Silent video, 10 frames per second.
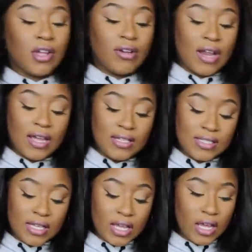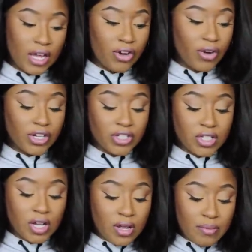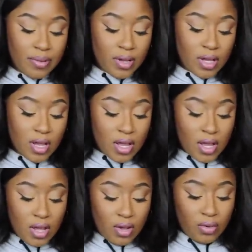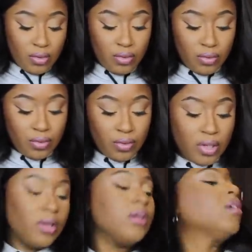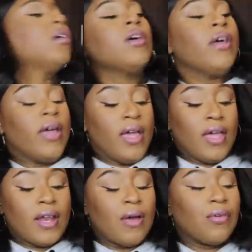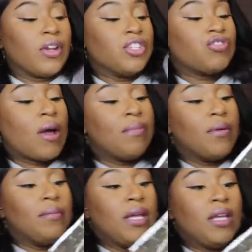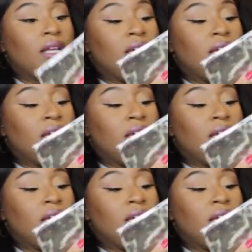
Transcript: are nice and crushed up. Ooh. And now we're gonna drop them in